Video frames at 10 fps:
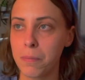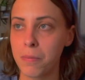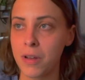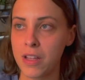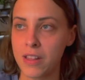
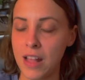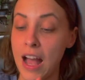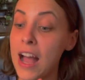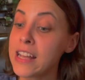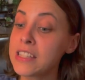because
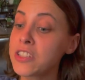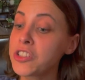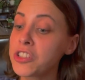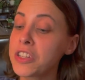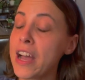I
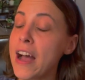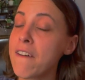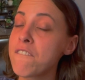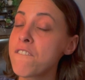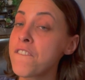seriously
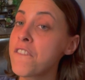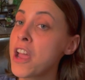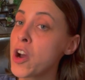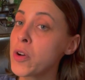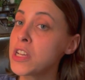have
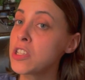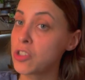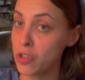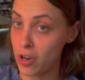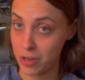very
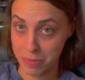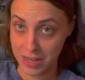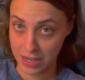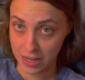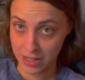strong
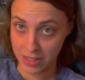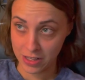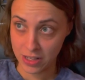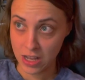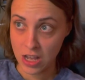
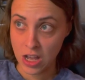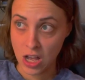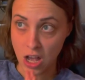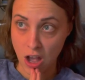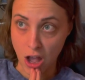opinions,
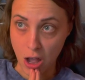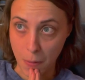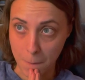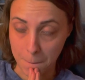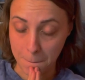
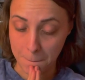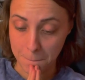and